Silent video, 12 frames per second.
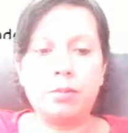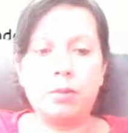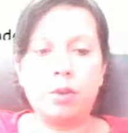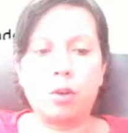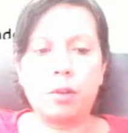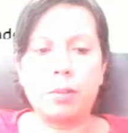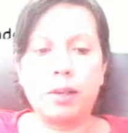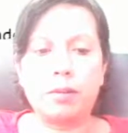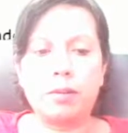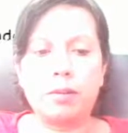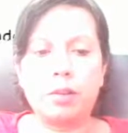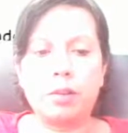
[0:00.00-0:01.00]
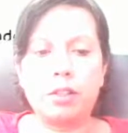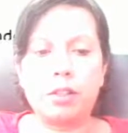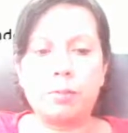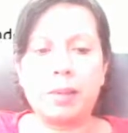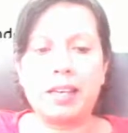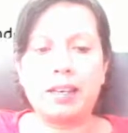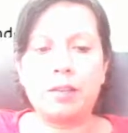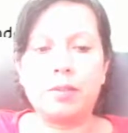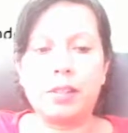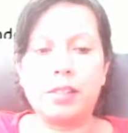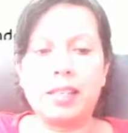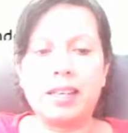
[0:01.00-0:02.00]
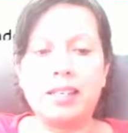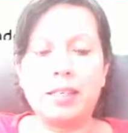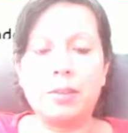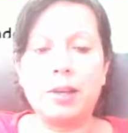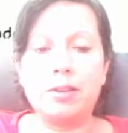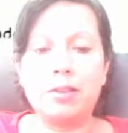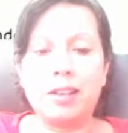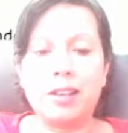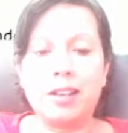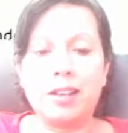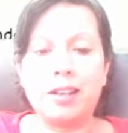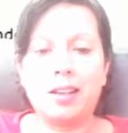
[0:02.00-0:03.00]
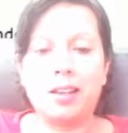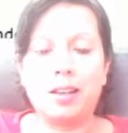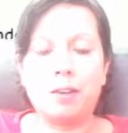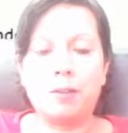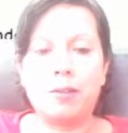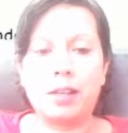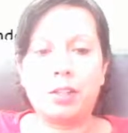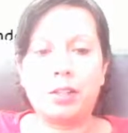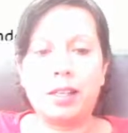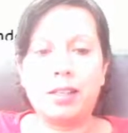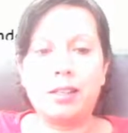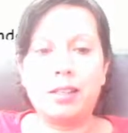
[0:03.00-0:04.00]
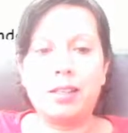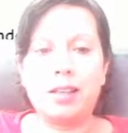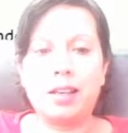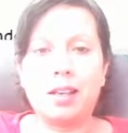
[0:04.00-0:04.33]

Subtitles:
talk about you could just pad out this send email functionality.